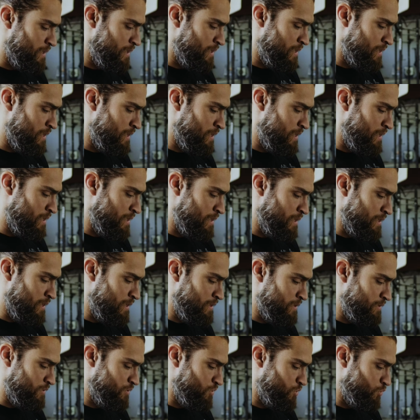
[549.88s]

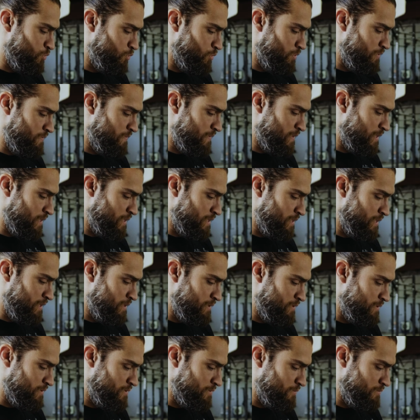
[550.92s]
And you would
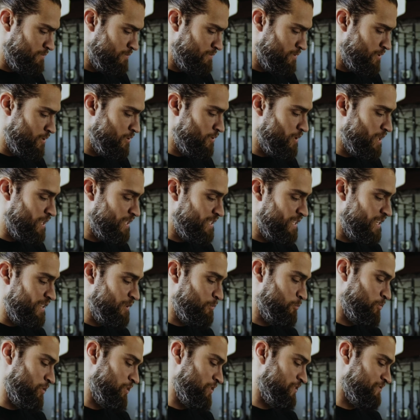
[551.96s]
find, oh, I
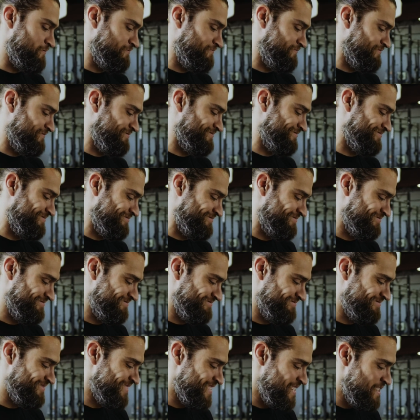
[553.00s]
can't be,
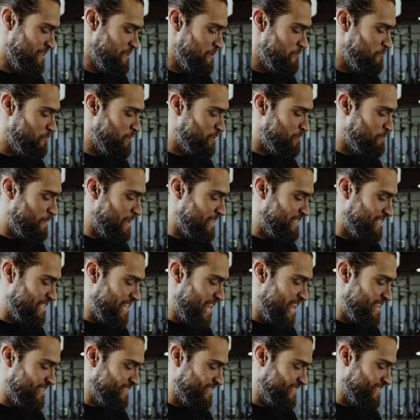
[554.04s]
which makes
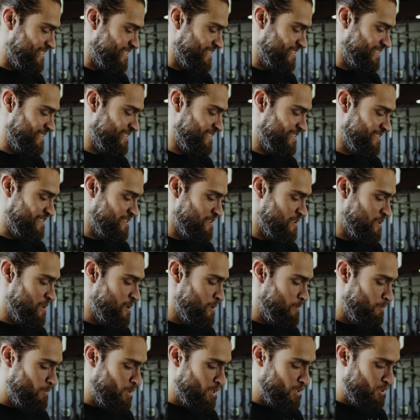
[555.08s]
sense.
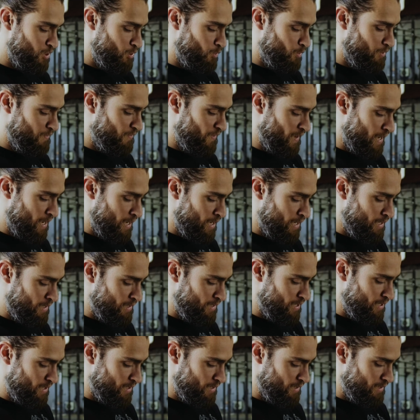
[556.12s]
But you would
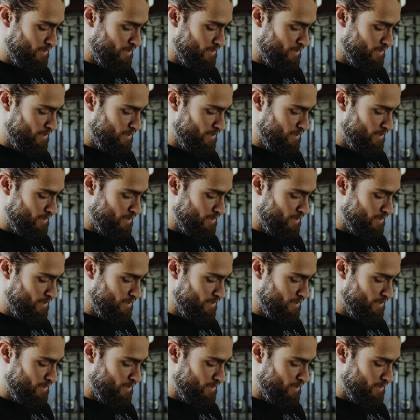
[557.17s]
find